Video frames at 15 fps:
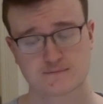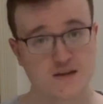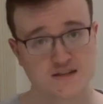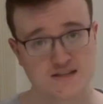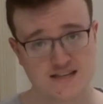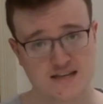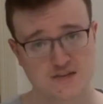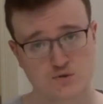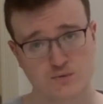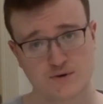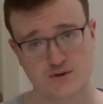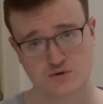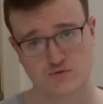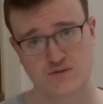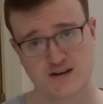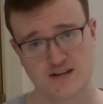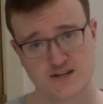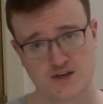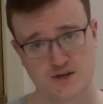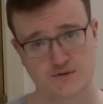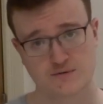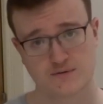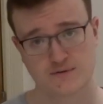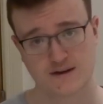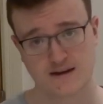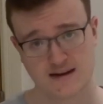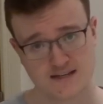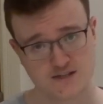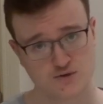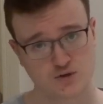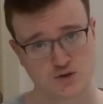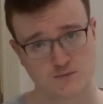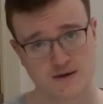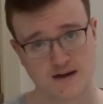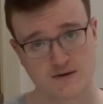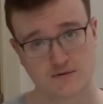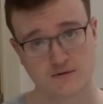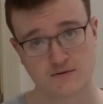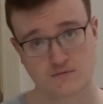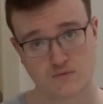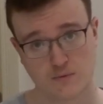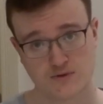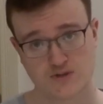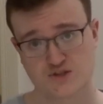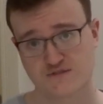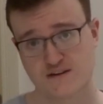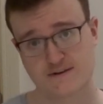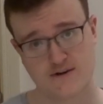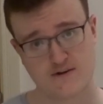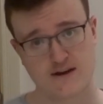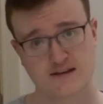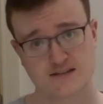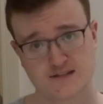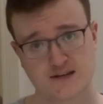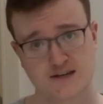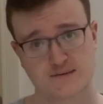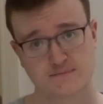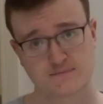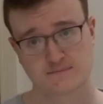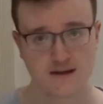So that's what we already knew. Now let's talk about what we just found out last night.